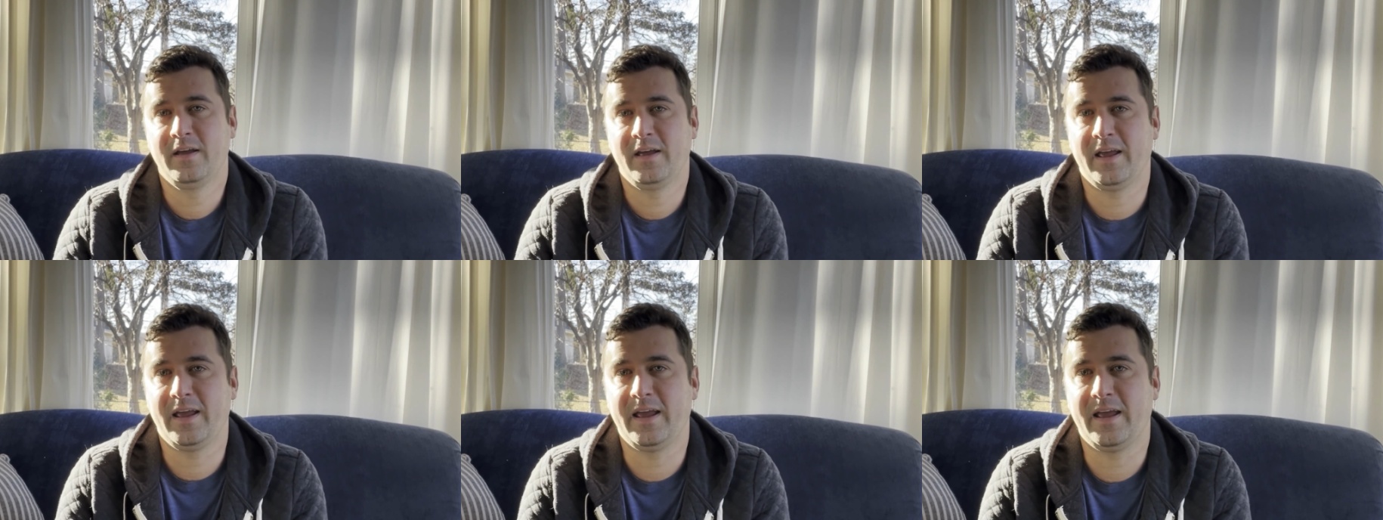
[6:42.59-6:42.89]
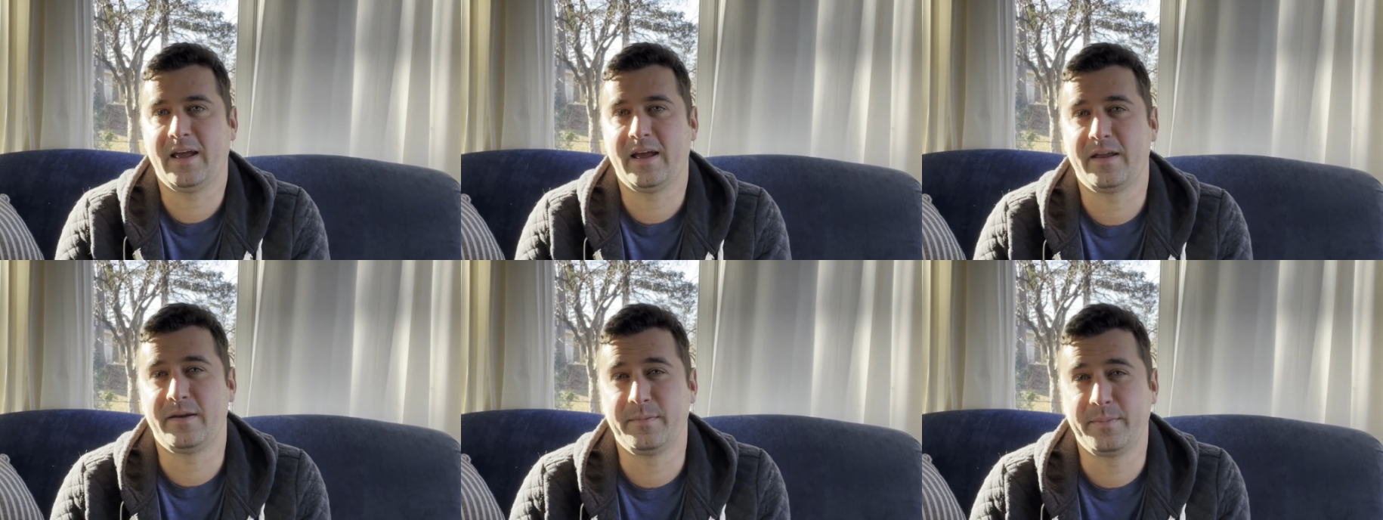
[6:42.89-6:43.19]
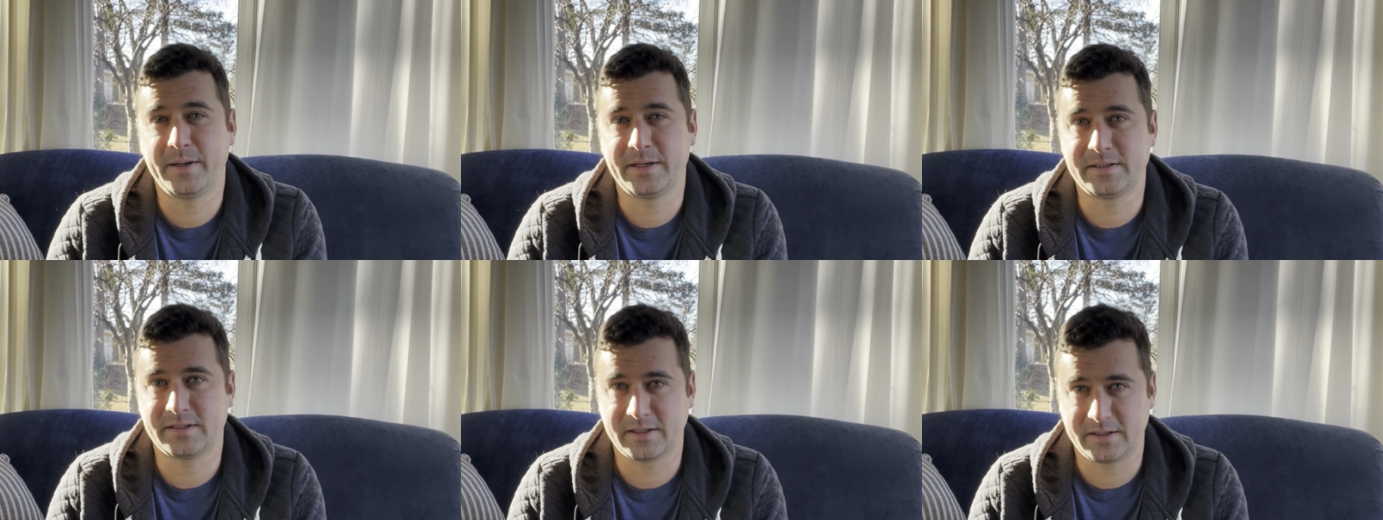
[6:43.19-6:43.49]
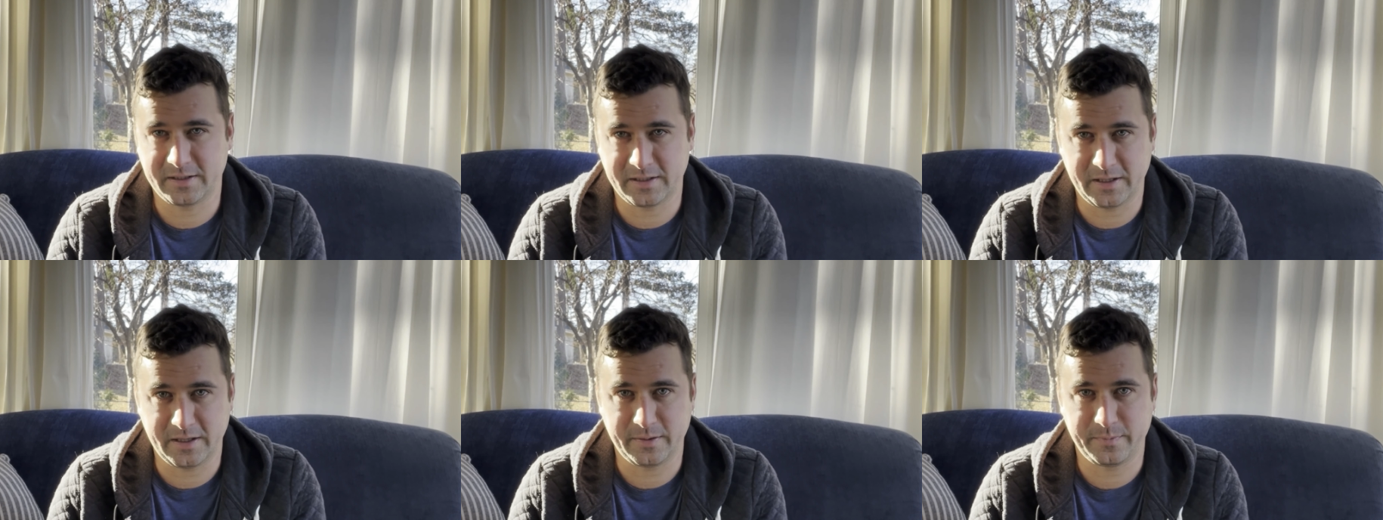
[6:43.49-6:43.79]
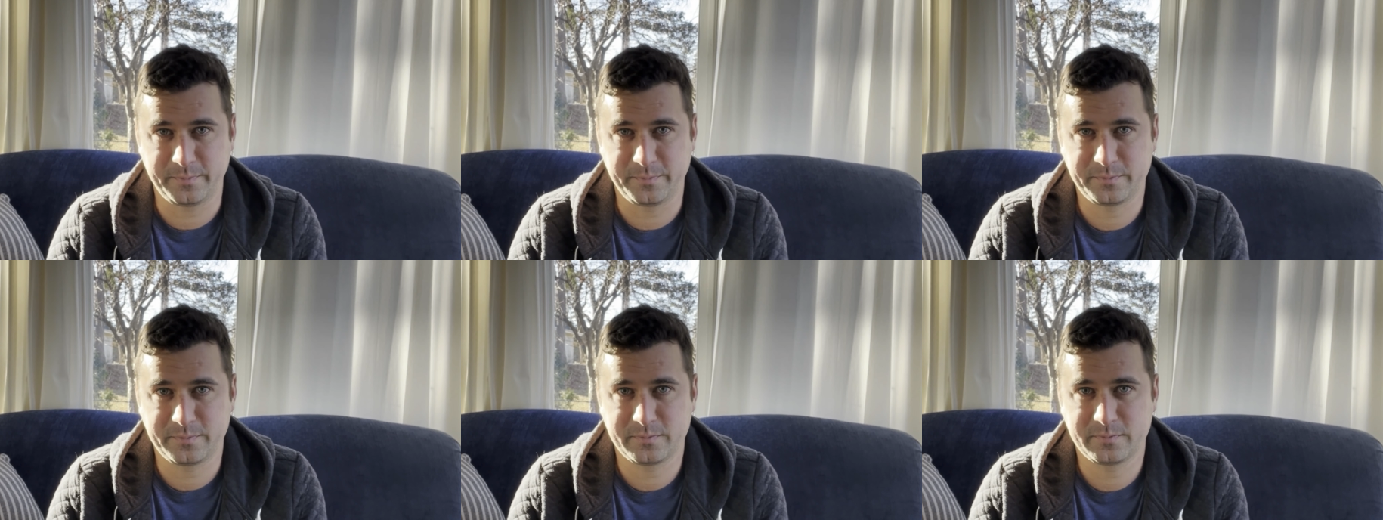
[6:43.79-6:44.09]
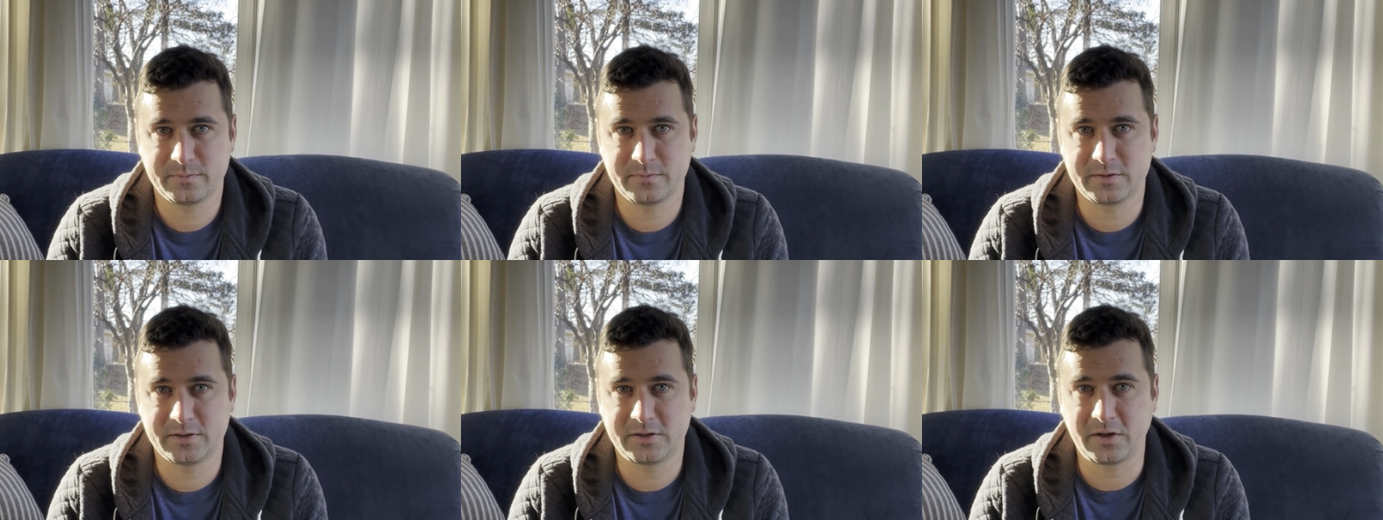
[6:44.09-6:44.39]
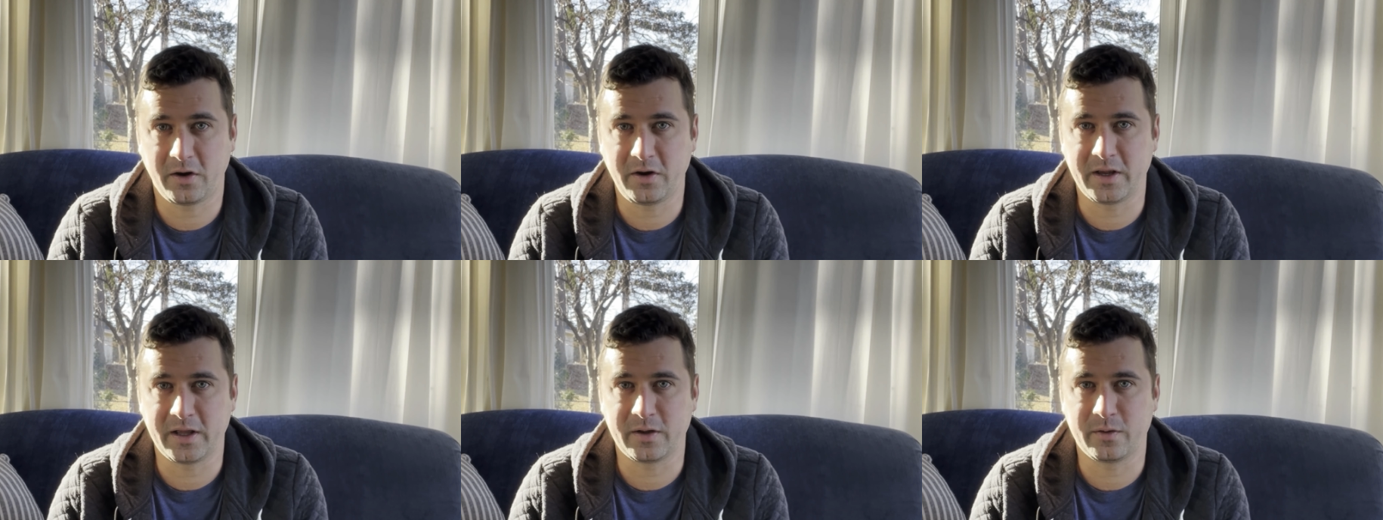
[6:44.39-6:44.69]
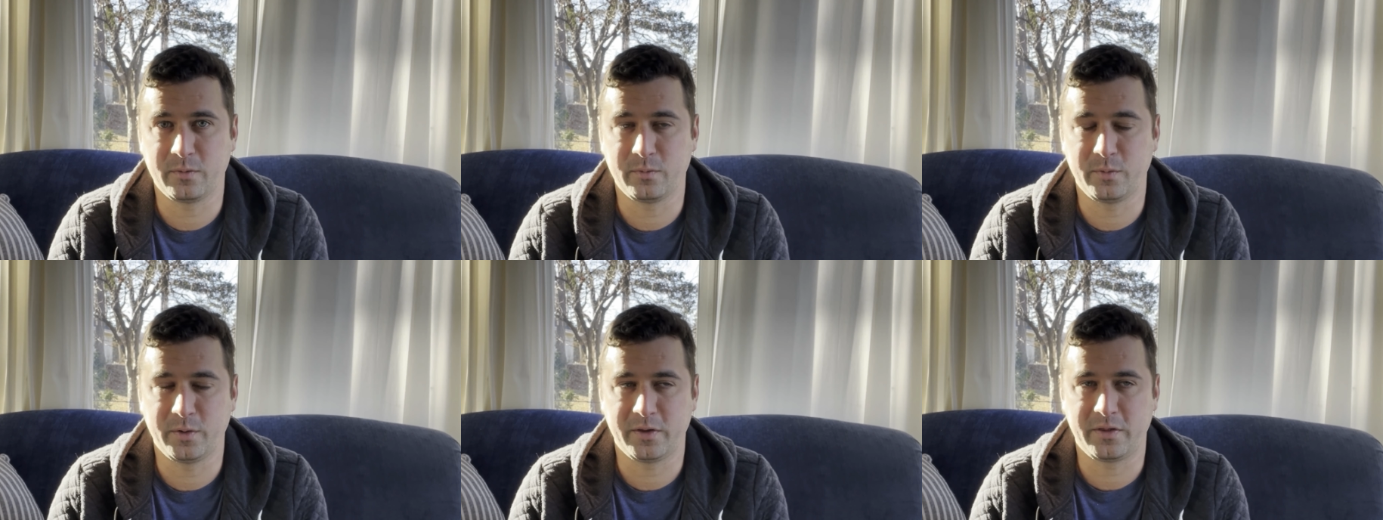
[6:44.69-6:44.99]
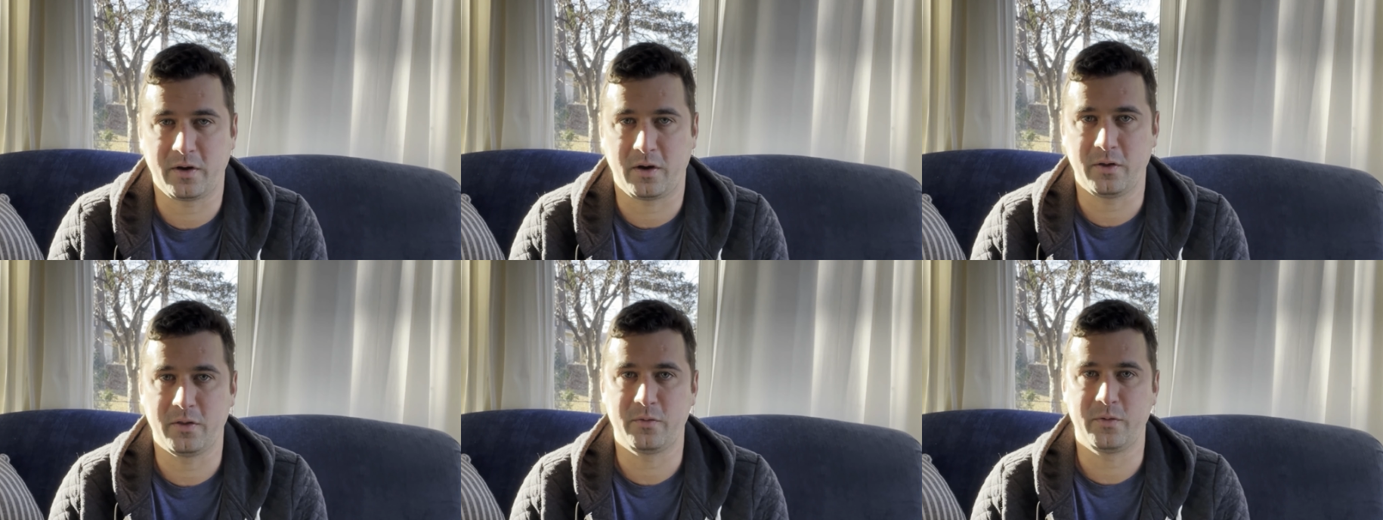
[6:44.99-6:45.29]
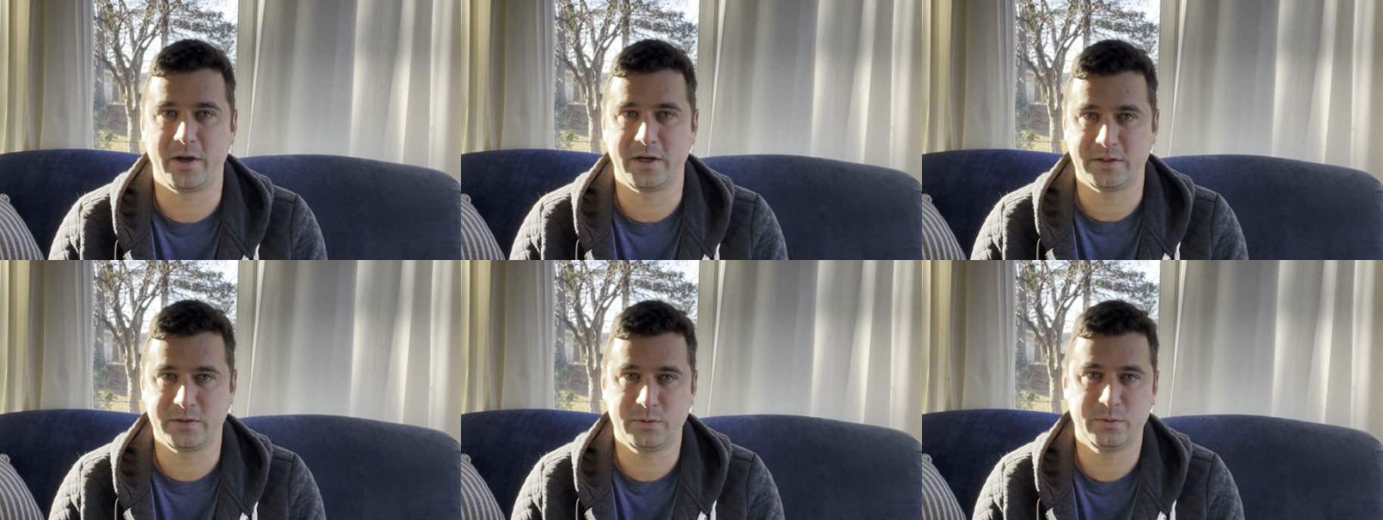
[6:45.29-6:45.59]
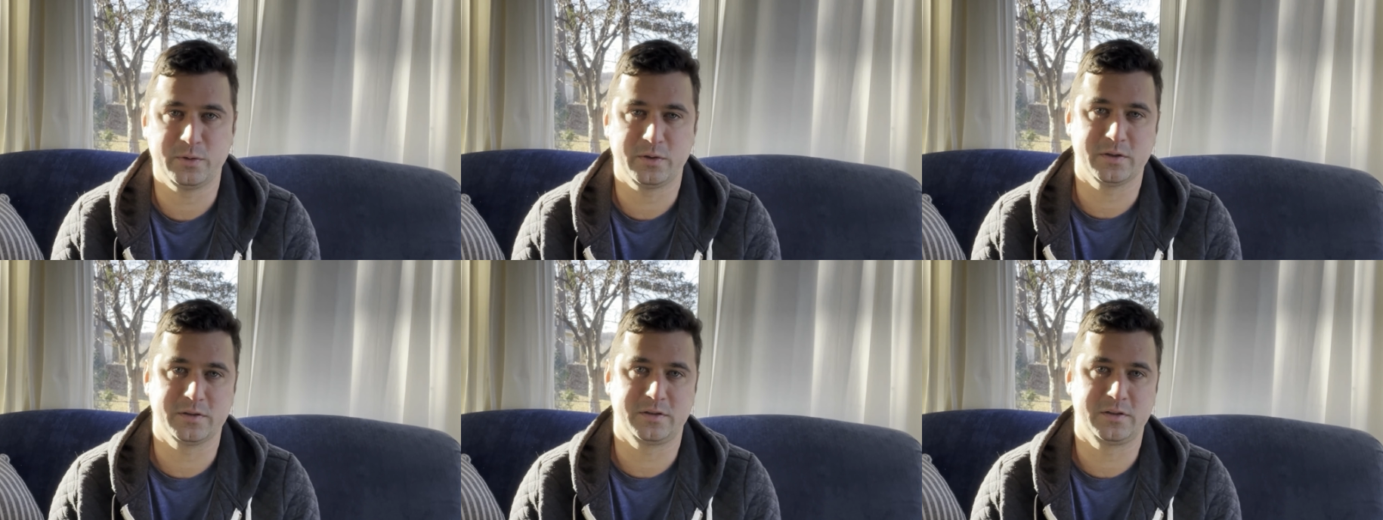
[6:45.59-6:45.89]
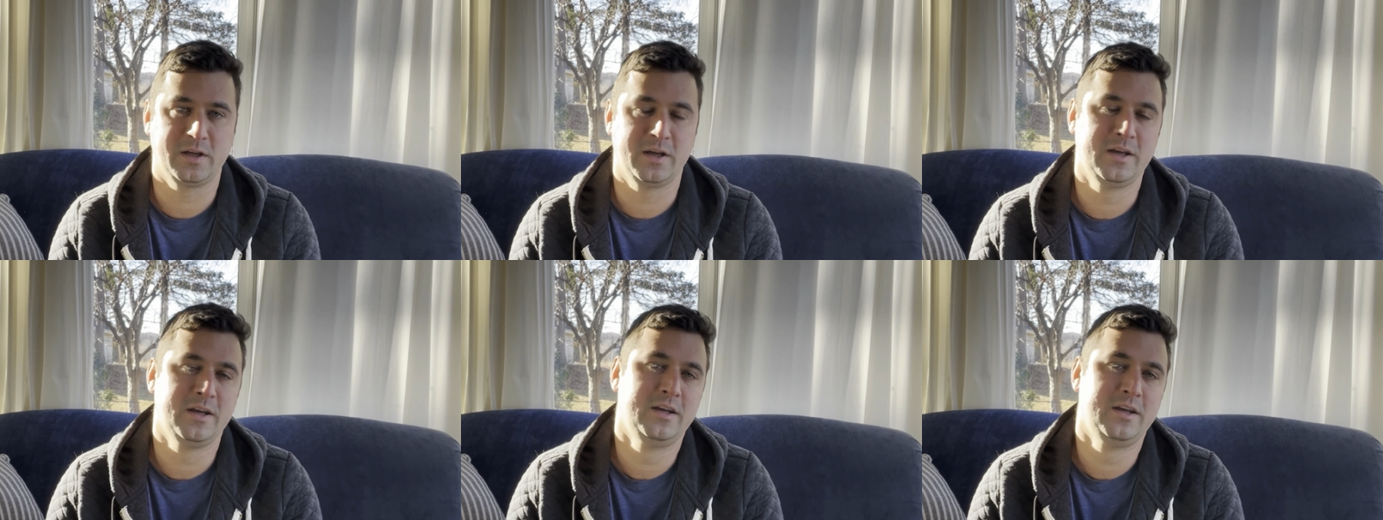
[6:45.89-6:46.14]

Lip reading: and basically starting with all the right tools,